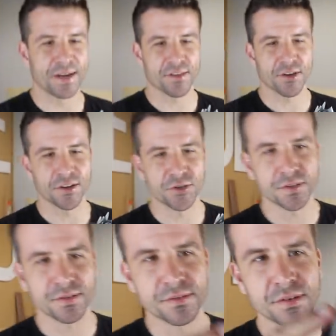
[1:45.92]
it's got a
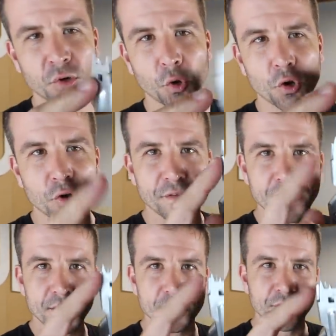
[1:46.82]
good claw on
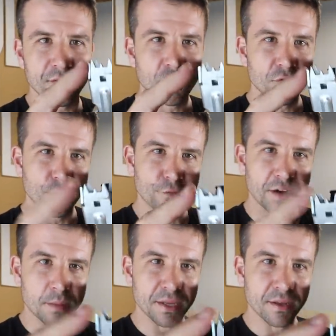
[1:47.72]
the end of it too for
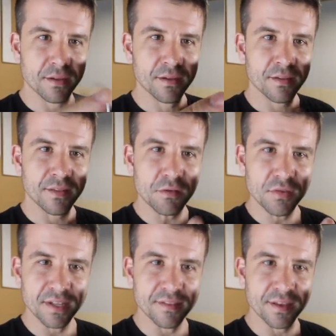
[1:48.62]
framing. That
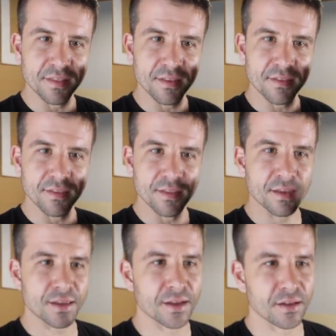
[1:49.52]
really digs into
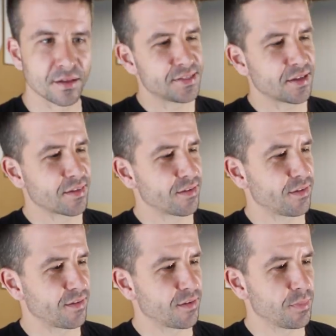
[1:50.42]

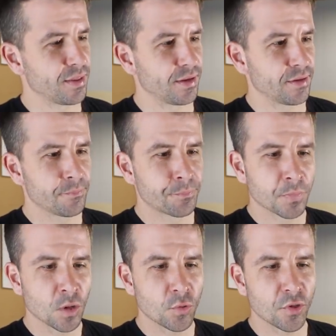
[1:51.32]
the timber there.
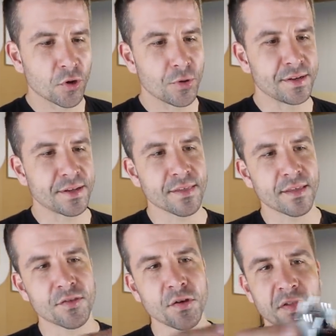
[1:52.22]
Although
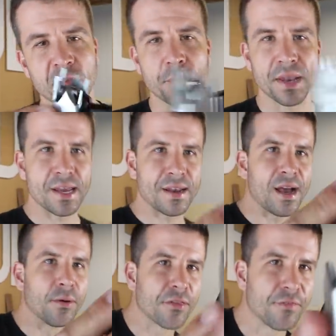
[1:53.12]
it's not splayed
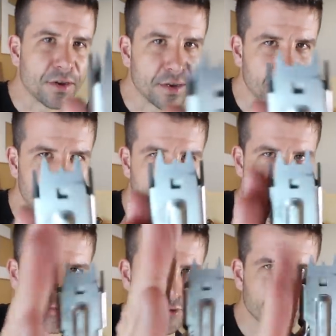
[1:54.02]
out, it's very
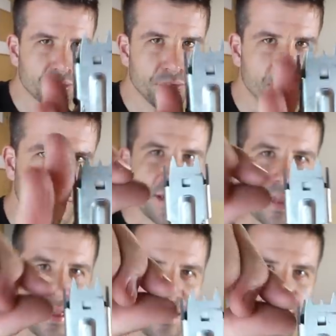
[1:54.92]
vertical.
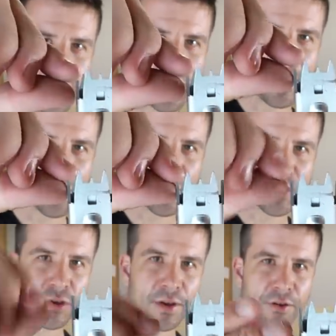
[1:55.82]
And sometimes when
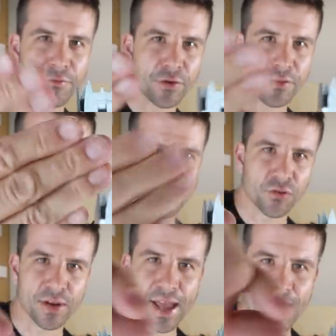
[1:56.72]
you're going on a 45
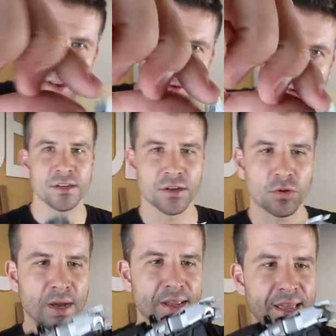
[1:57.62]
degree angle, you don't
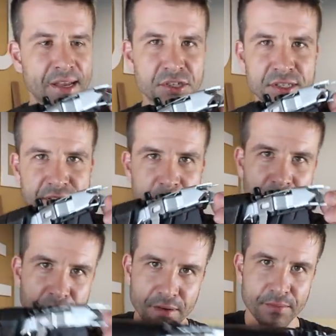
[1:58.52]
quite catch the
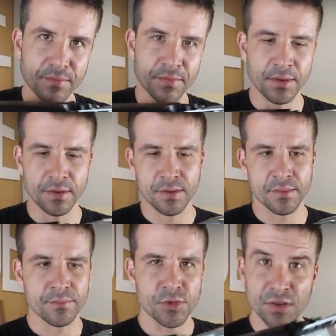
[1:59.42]
timber and you